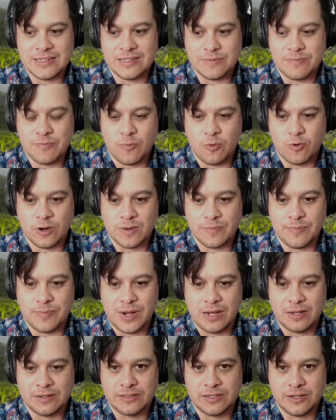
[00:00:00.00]
more
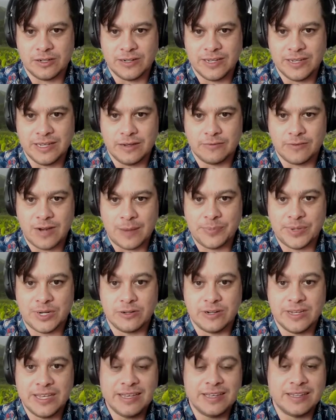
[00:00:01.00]
about the rapid
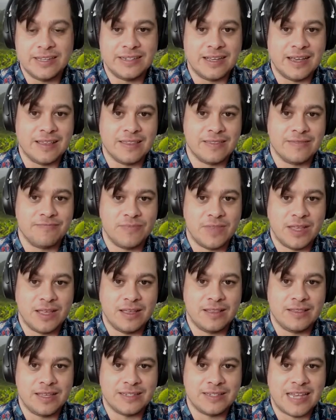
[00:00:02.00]
Ohia death
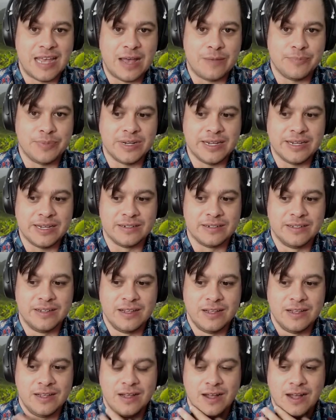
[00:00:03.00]
that's happening.
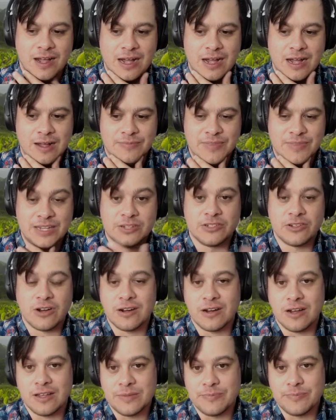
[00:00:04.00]
That started
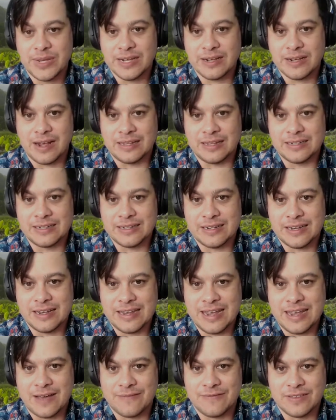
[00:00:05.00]
on the Big Island, and they
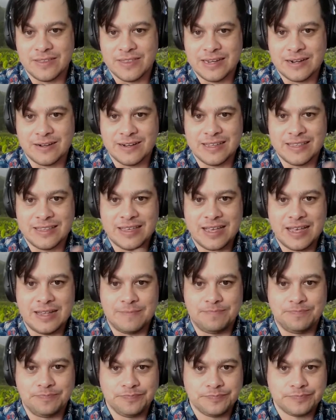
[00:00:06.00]
have a theory that
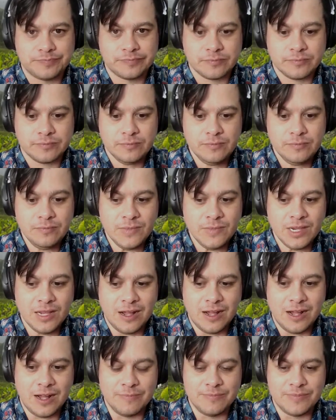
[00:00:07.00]

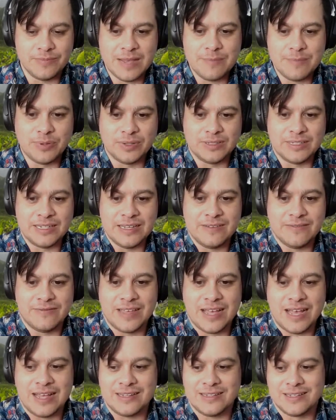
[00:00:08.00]
they believe
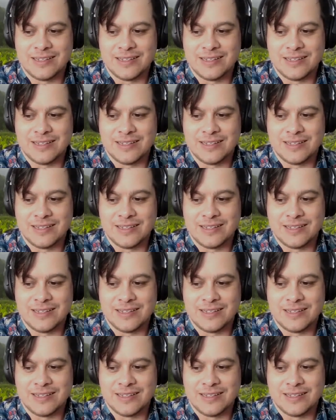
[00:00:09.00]
that